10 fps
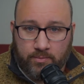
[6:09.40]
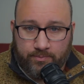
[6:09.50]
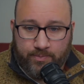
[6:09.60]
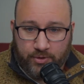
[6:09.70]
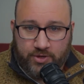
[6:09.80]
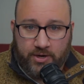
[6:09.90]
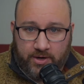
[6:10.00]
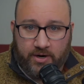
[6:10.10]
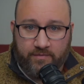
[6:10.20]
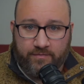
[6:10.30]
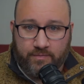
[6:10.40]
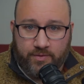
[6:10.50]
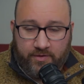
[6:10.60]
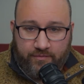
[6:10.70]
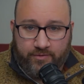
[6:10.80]
built on kind of
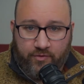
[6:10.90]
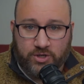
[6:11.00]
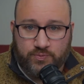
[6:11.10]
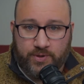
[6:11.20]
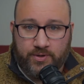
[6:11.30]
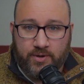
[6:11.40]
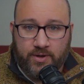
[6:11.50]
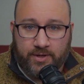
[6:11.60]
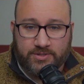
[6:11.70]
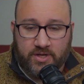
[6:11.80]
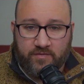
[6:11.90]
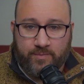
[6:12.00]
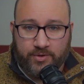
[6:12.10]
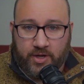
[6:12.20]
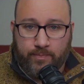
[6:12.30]
the freshmen instead of
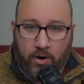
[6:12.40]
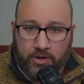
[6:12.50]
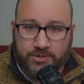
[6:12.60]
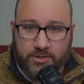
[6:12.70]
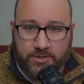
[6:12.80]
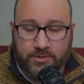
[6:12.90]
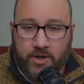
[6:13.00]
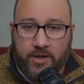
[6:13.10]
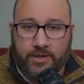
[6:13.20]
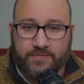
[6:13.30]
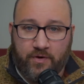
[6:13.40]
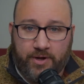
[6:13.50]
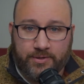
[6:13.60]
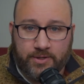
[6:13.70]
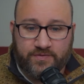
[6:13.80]
built on partisan, because it's
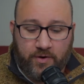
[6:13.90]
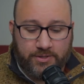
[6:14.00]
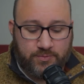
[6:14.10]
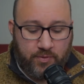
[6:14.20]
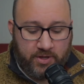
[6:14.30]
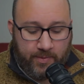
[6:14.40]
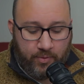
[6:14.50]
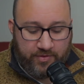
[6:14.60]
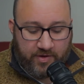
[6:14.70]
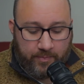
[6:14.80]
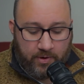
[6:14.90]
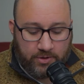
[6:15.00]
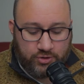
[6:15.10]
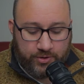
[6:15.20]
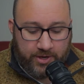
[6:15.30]
very split. Let me pull this up here
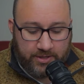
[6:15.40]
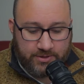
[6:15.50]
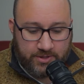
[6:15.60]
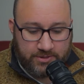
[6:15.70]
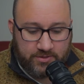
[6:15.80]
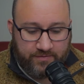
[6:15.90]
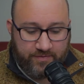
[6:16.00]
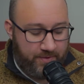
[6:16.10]
and show you guys a list of